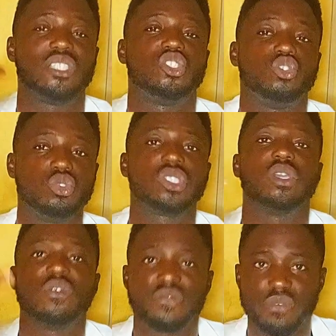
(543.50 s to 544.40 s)
that is
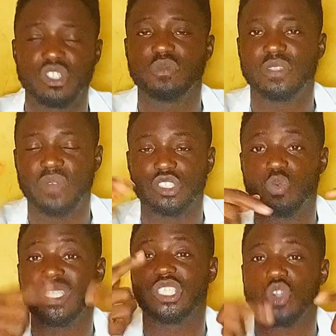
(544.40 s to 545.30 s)
used for Smith
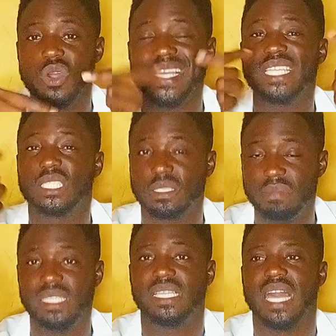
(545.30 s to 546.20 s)
fracture, which is called a
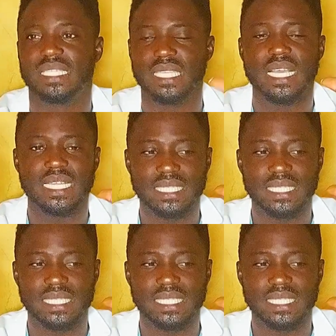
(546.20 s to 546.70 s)
Smith cast.